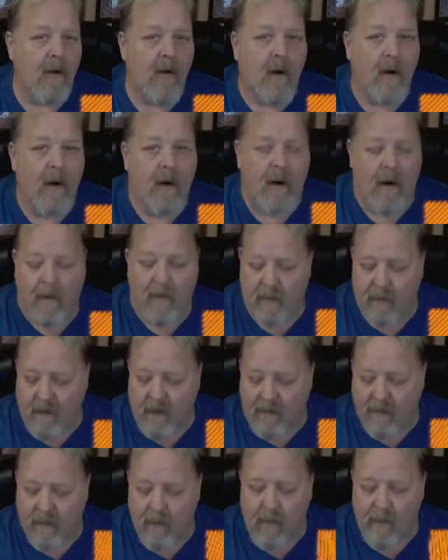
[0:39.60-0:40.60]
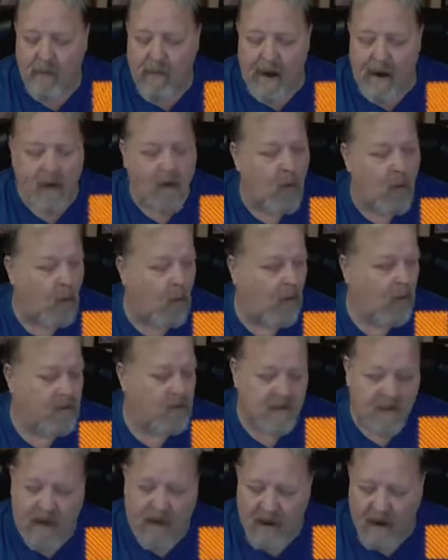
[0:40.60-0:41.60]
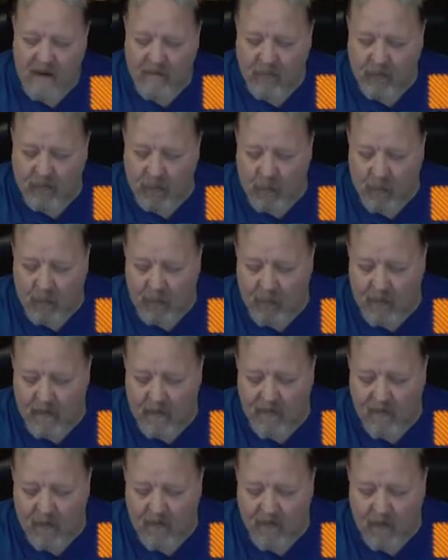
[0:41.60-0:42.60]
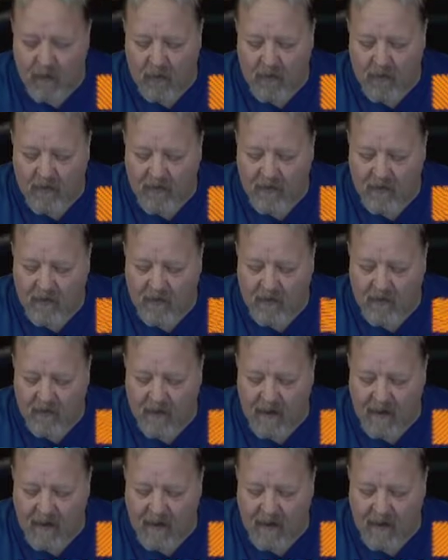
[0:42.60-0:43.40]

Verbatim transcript: um, government backed quarters. I have the River of No Return,